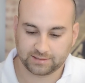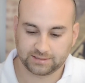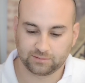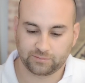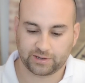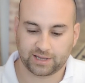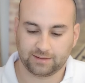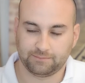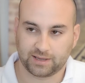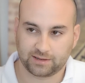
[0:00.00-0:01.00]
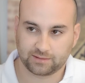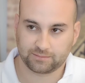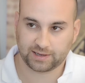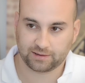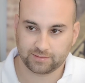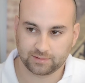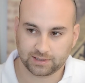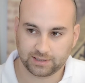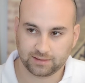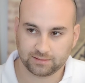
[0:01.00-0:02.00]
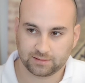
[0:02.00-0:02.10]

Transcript: Didn't work any better than power wheel cleaner.